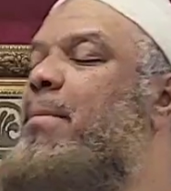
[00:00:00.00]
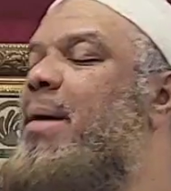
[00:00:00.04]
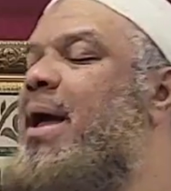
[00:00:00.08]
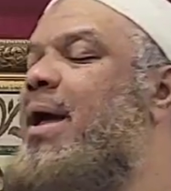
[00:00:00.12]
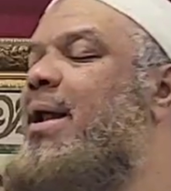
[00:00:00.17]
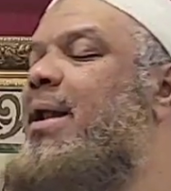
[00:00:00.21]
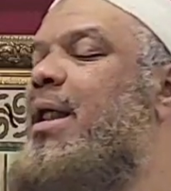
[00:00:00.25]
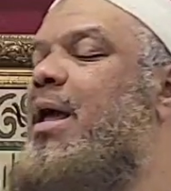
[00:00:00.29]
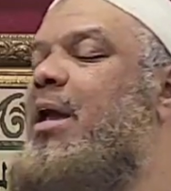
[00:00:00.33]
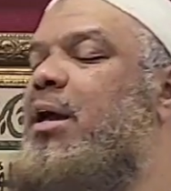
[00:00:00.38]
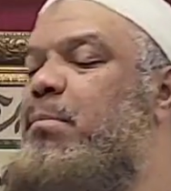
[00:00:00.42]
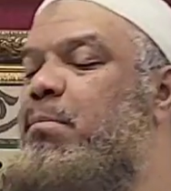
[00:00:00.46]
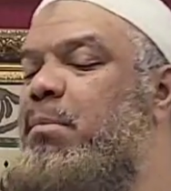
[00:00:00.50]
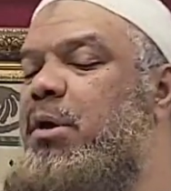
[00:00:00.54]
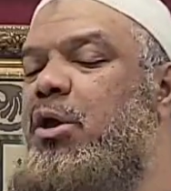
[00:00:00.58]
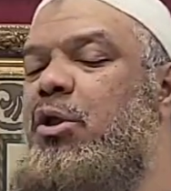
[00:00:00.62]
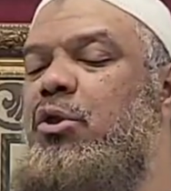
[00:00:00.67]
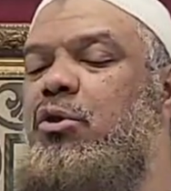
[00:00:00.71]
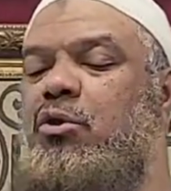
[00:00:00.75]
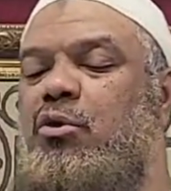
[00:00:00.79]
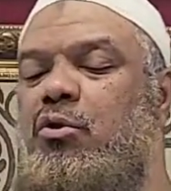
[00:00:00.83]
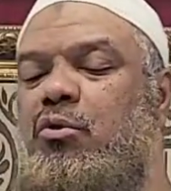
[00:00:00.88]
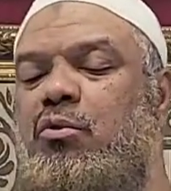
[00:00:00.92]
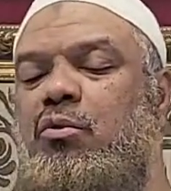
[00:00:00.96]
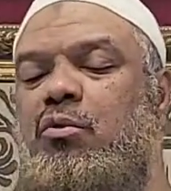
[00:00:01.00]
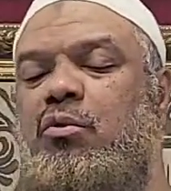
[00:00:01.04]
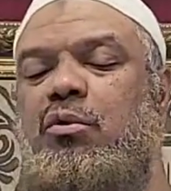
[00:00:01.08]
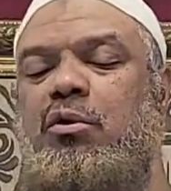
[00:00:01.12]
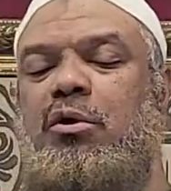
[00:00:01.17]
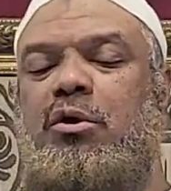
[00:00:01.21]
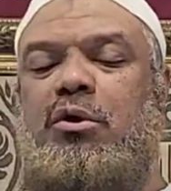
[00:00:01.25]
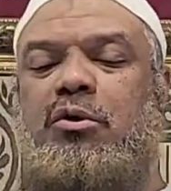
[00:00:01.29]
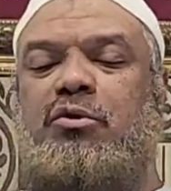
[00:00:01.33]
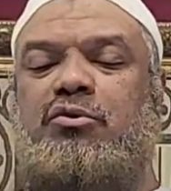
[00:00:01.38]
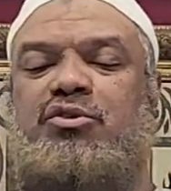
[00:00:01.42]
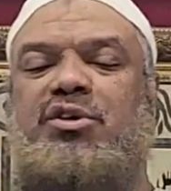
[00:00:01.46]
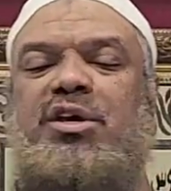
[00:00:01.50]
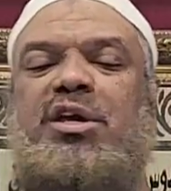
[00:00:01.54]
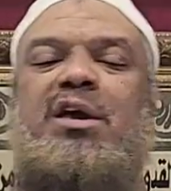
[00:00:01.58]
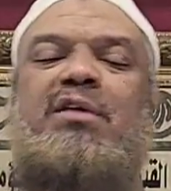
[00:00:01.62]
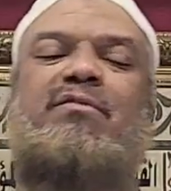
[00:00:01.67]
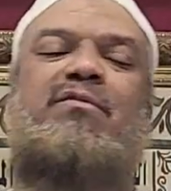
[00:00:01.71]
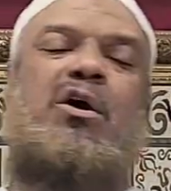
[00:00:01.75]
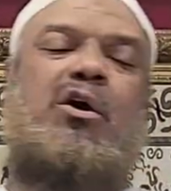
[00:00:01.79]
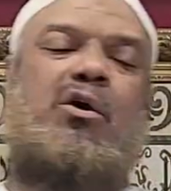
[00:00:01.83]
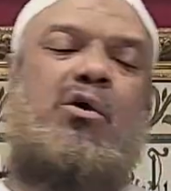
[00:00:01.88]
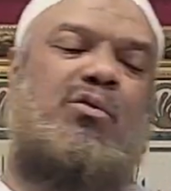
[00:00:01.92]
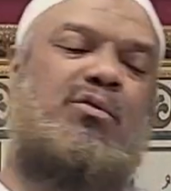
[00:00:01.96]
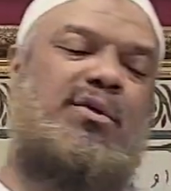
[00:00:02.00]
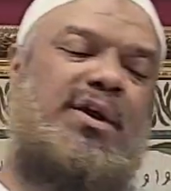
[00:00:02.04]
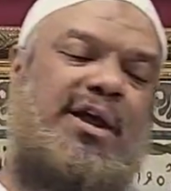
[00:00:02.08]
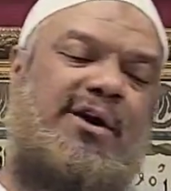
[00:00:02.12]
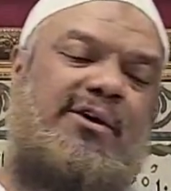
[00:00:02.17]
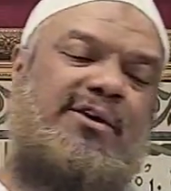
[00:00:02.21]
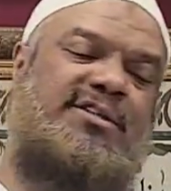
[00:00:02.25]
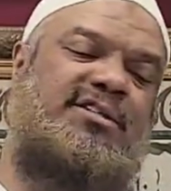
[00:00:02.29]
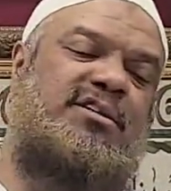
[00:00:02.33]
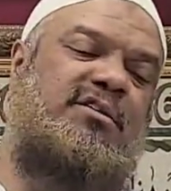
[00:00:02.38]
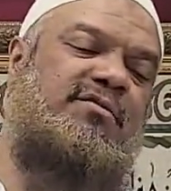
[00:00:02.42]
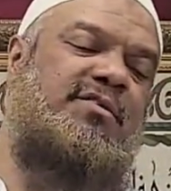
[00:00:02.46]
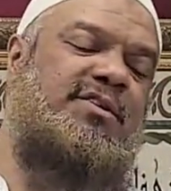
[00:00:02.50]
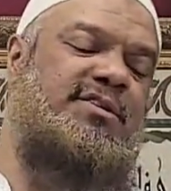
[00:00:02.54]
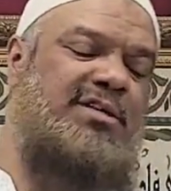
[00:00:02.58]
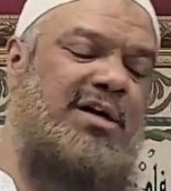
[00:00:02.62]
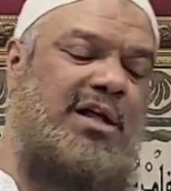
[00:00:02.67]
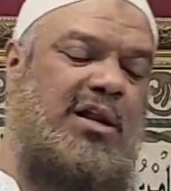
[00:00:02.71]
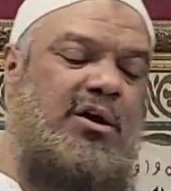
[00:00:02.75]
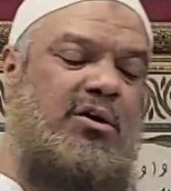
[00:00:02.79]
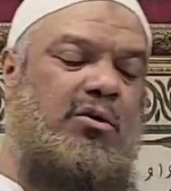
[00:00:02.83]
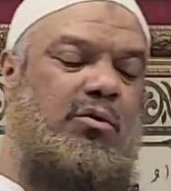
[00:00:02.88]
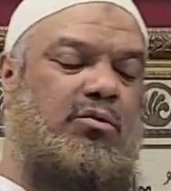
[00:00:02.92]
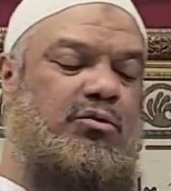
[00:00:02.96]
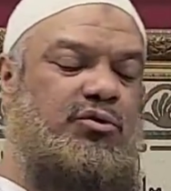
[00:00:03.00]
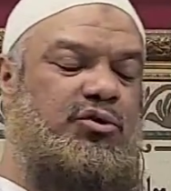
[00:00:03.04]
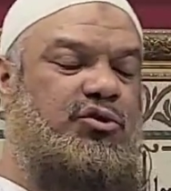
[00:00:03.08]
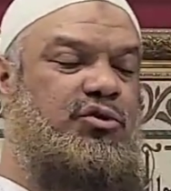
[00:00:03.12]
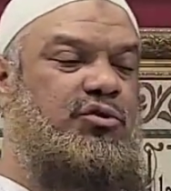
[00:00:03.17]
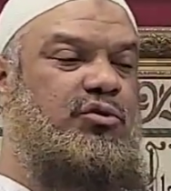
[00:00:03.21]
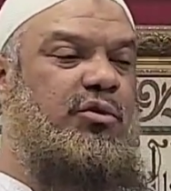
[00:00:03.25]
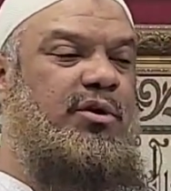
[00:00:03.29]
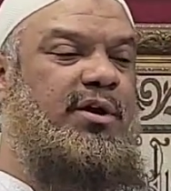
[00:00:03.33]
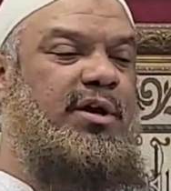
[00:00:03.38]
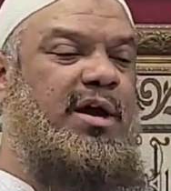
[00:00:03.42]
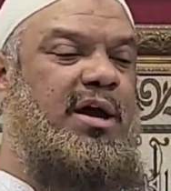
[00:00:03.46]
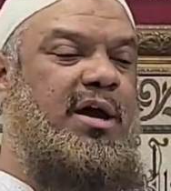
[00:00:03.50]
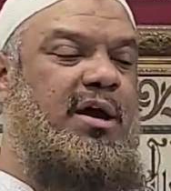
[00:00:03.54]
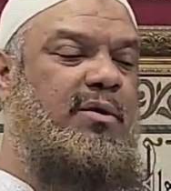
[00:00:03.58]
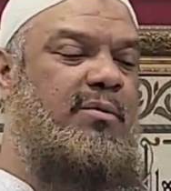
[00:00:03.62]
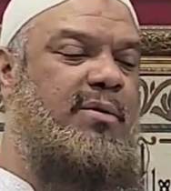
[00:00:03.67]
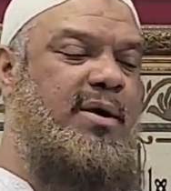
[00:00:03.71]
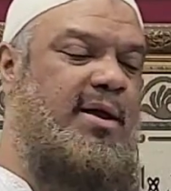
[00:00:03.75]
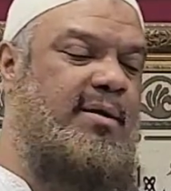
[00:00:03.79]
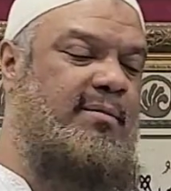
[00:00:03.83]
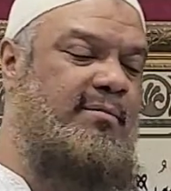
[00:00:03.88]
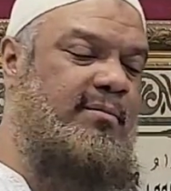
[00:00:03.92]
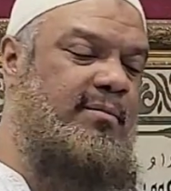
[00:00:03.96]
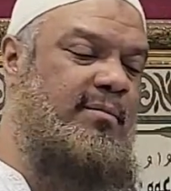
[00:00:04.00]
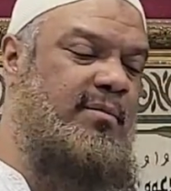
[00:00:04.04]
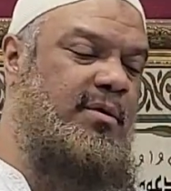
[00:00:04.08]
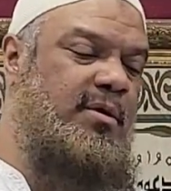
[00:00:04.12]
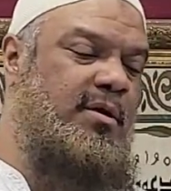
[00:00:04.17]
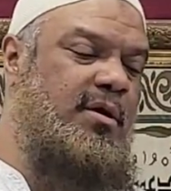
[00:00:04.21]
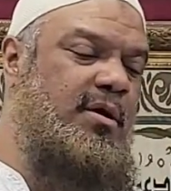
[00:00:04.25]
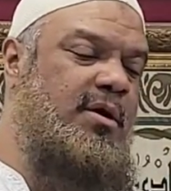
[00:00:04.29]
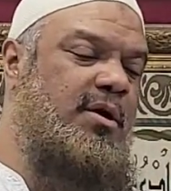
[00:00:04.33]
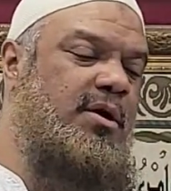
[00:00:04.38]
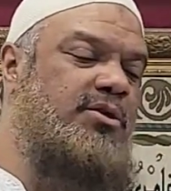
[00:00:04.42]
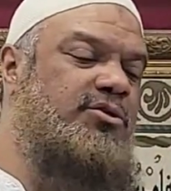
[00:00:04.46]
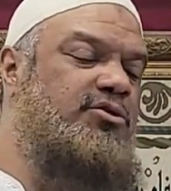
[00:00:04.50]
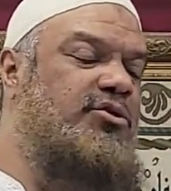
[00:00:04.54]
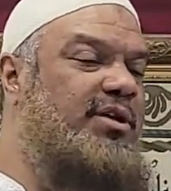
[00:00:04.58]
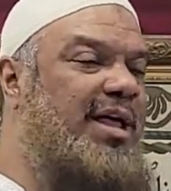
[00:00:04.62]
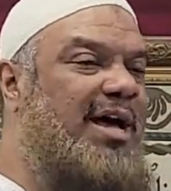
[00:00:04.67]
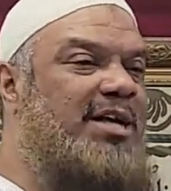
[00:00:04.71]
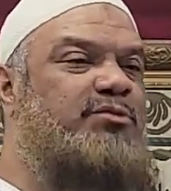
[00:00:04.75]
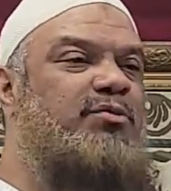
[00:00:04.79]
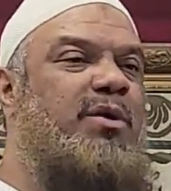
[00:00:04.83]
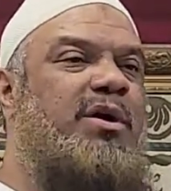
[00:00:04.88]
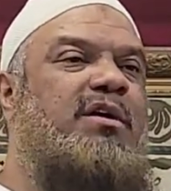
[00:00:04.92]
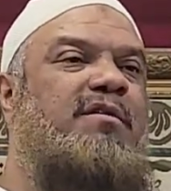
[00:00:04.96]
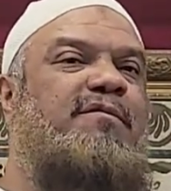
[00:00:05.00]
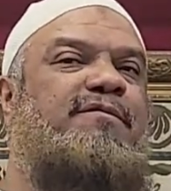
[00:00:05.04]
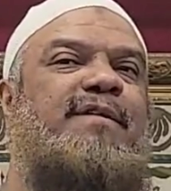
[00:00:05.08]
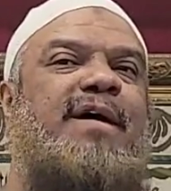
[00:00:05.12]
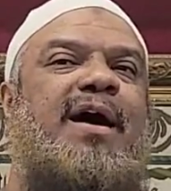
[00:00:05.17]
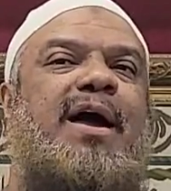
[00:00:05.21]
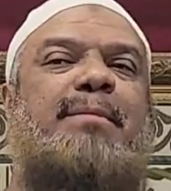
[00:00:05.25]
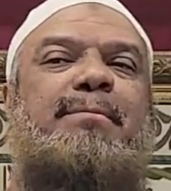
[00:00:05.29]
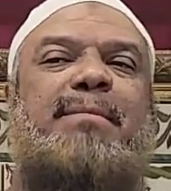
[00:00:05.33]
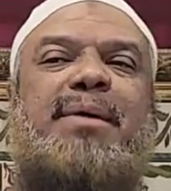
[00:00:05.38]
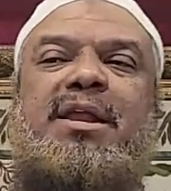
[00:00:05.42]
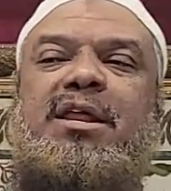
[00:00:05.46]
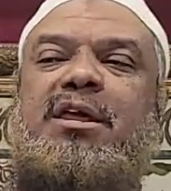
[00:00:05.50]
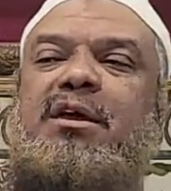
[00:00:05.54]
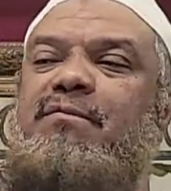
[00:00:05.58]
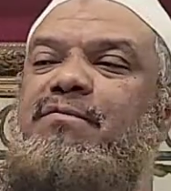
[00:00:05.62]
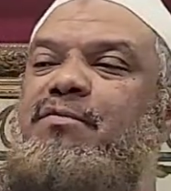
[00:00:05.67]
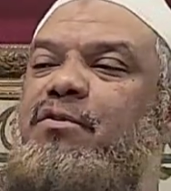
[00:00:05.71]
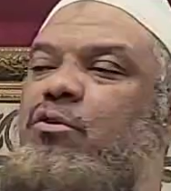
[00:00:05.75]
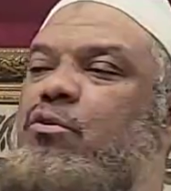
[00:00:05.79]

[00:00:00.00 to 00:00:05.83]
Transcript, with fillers: man like me and you to give our own narrative and tell our own story, Yahweh. So that's why you find many of the